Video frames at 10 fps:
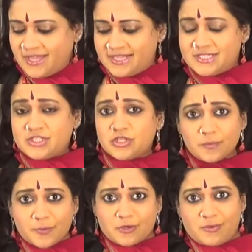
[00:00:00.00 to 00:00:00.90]
It's
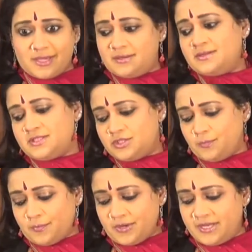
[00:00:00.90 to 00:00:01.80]
super quick,
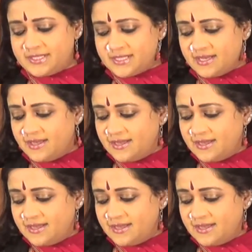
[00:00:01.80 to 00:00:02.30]
super easy.